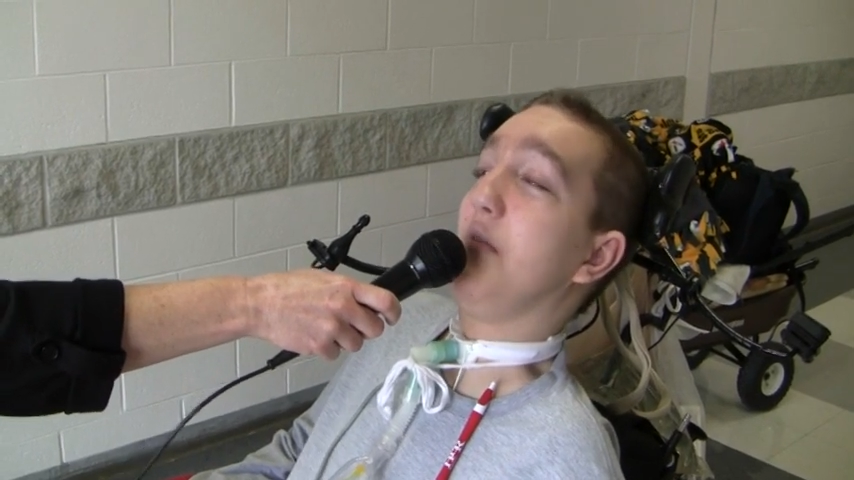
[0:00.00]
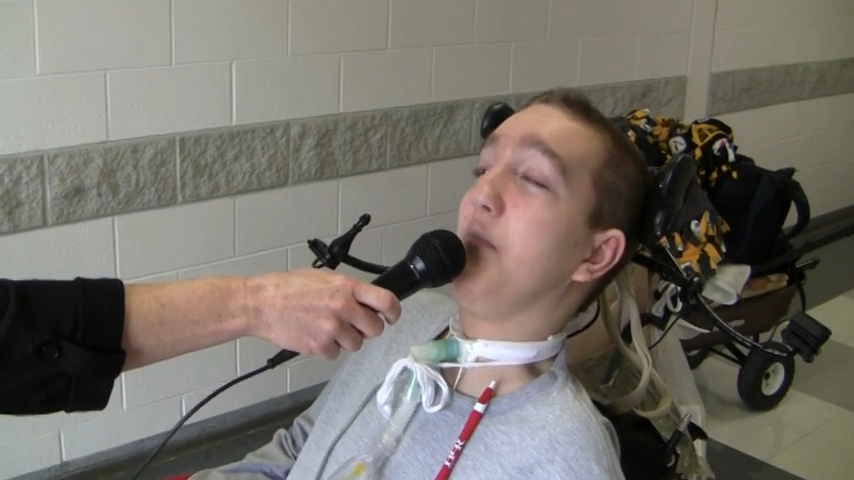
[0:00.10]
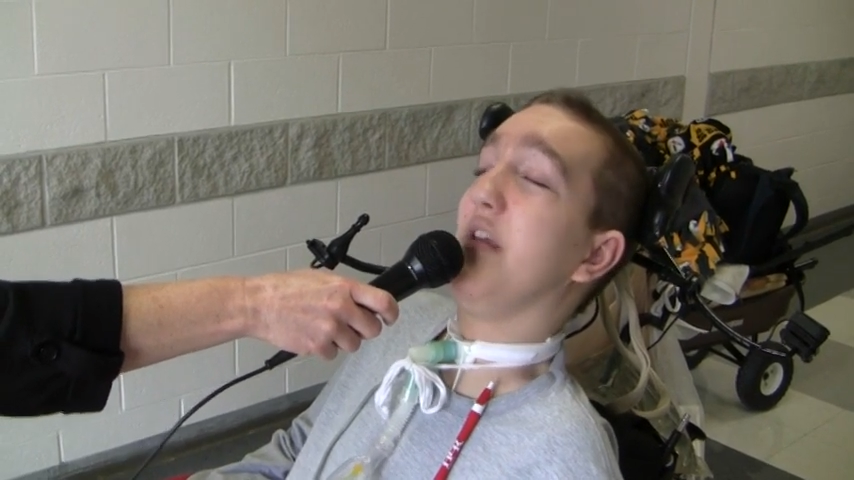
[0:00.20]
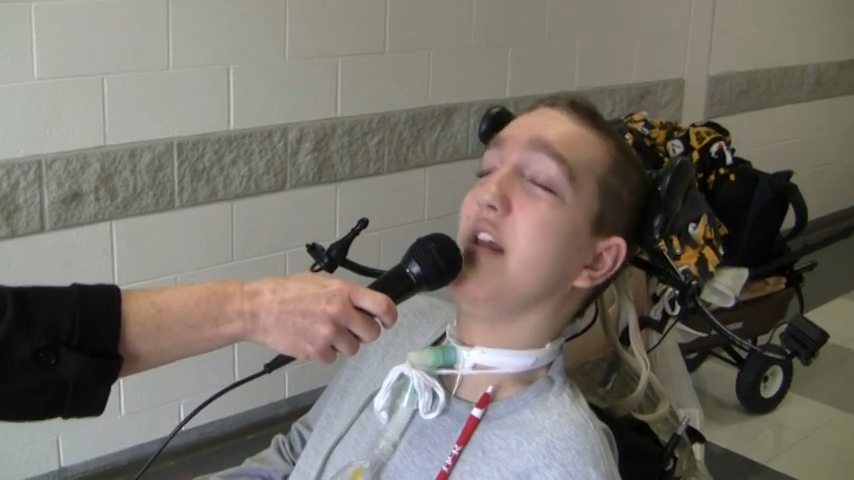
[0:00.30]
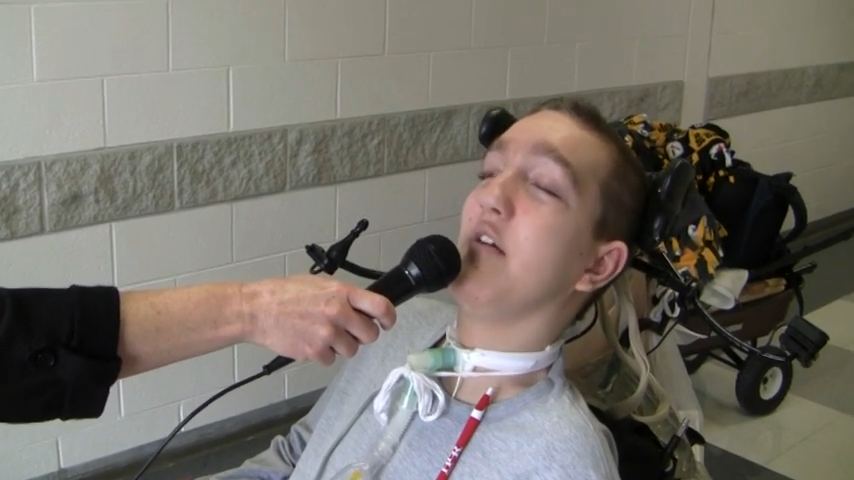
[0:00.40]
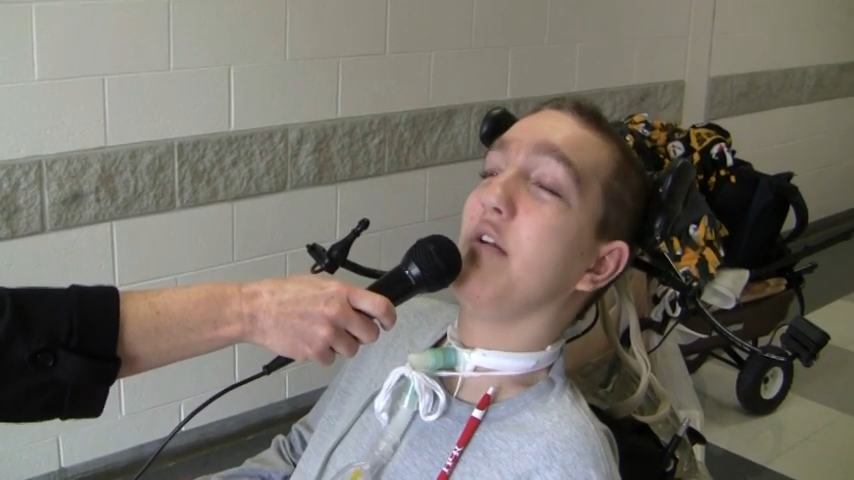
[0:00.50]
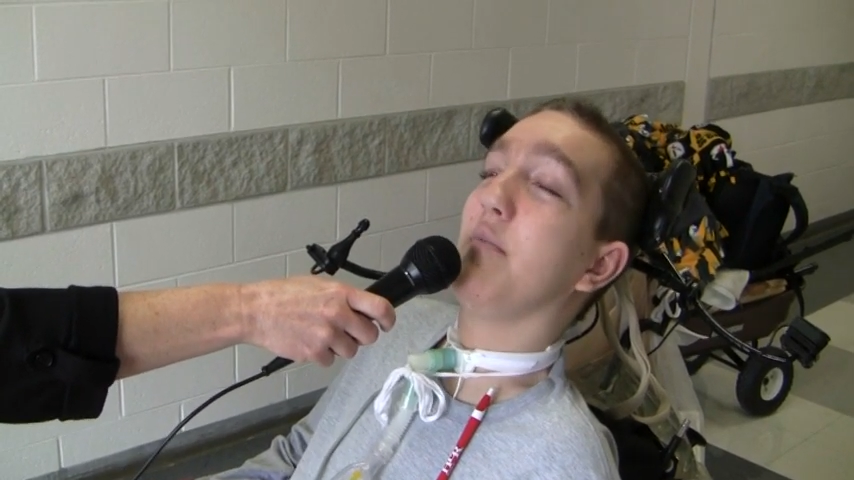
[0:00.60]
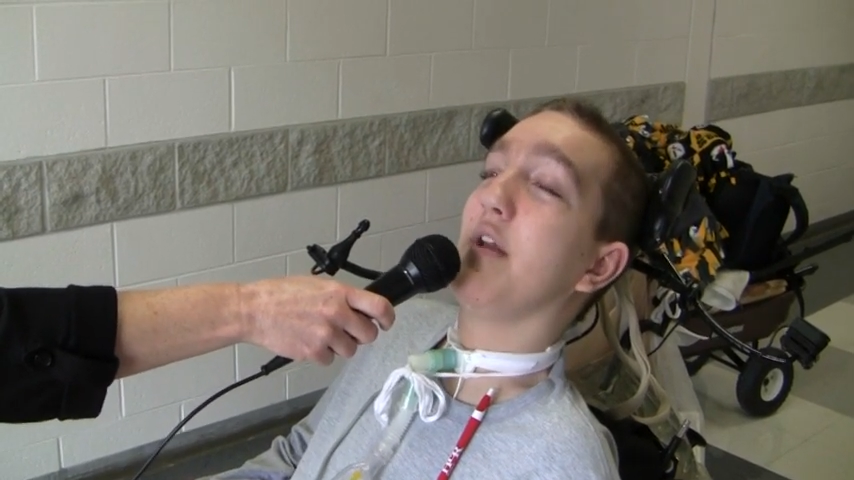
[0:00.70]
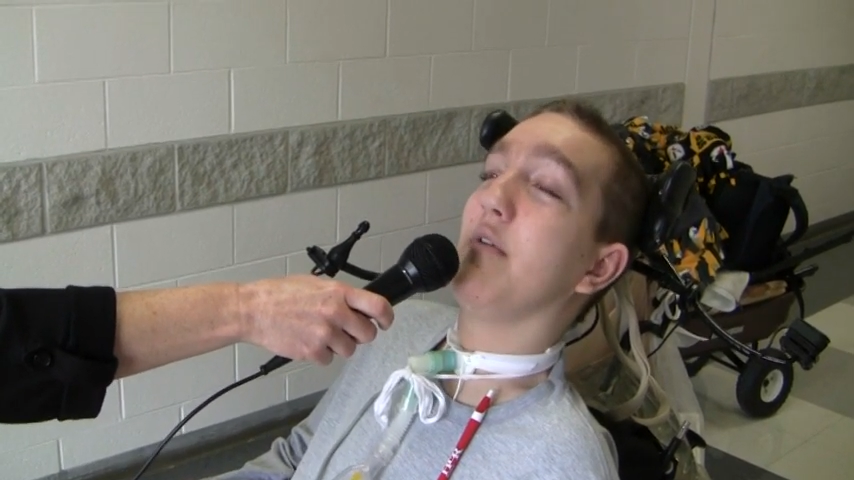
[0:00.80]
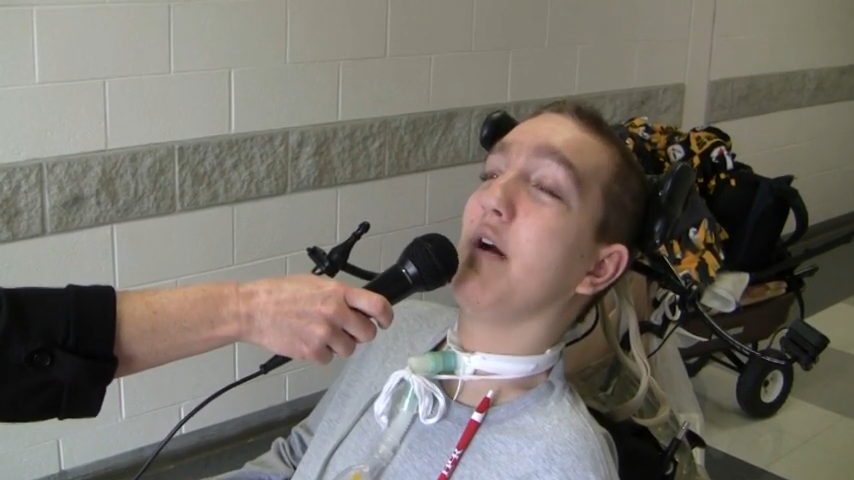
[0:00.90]
being able to
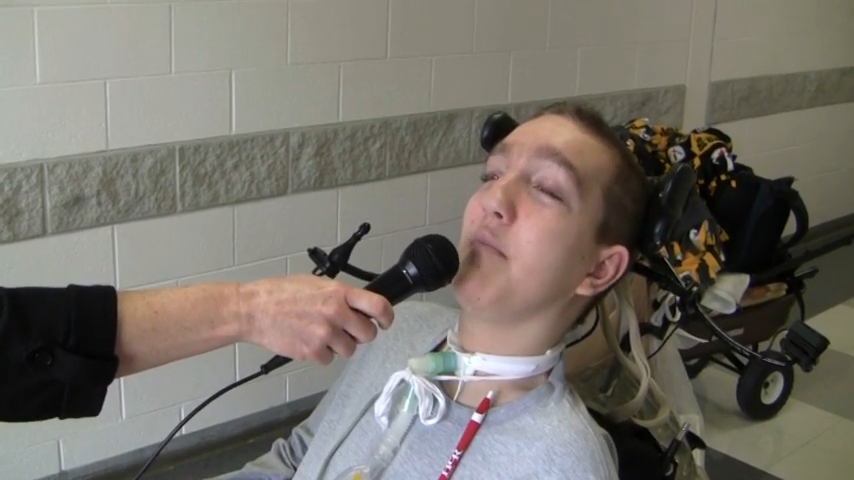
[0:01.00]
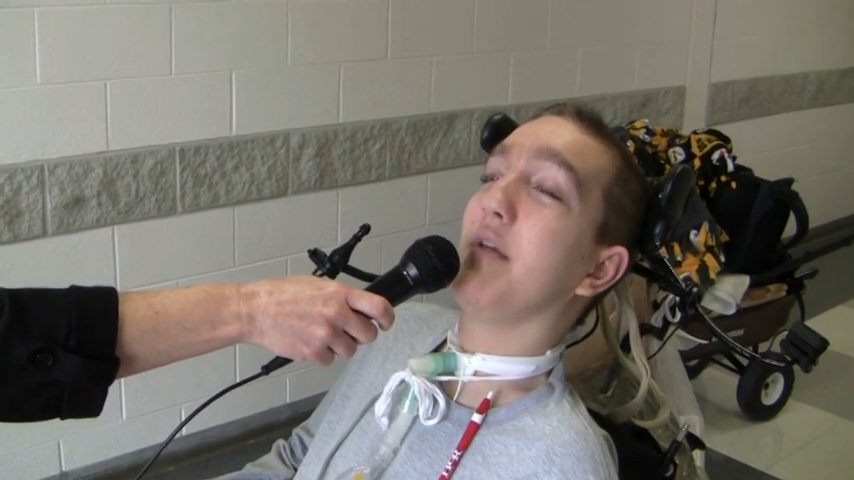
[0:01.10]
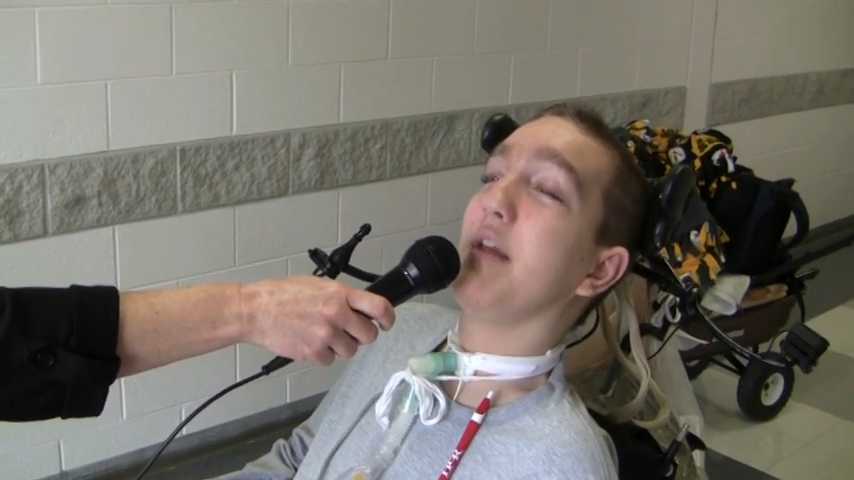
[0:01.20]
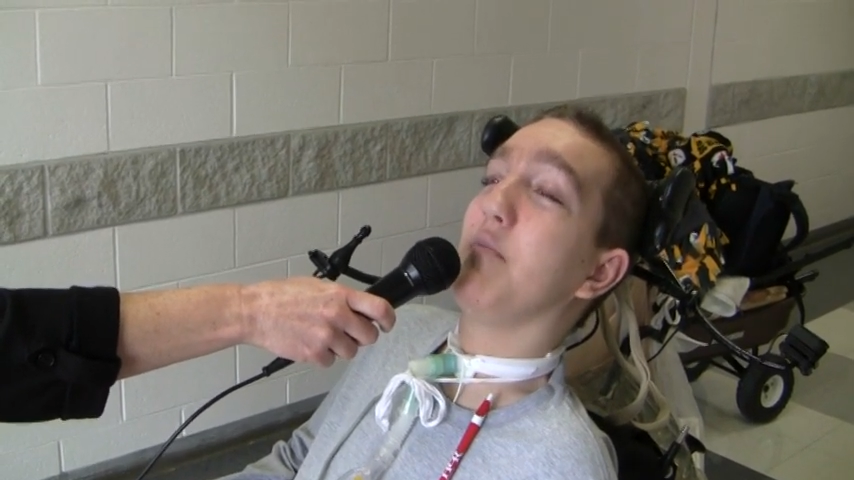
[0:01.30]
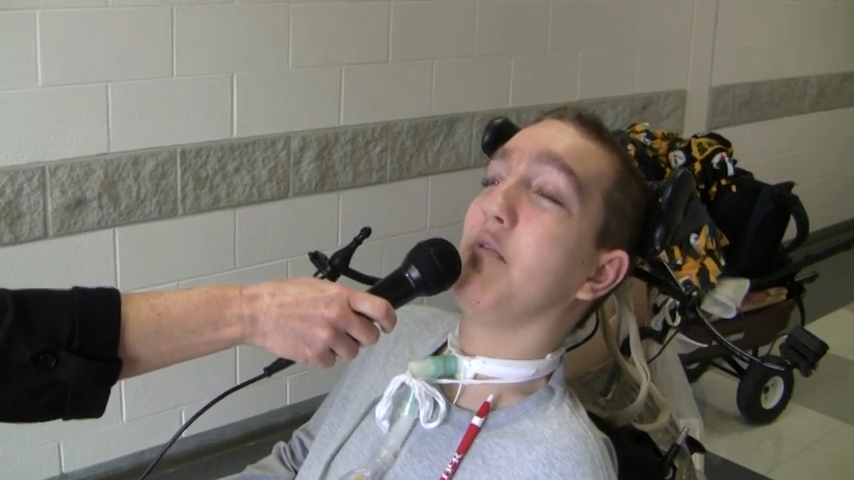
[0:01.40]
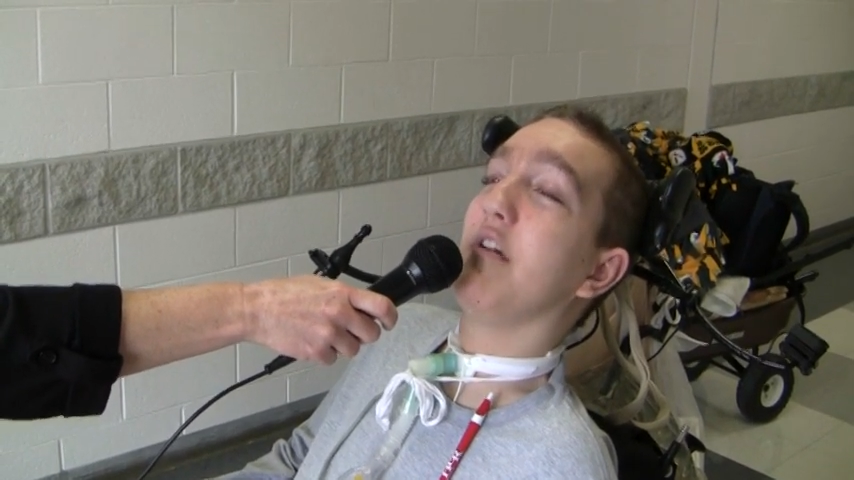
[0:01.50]
be around people,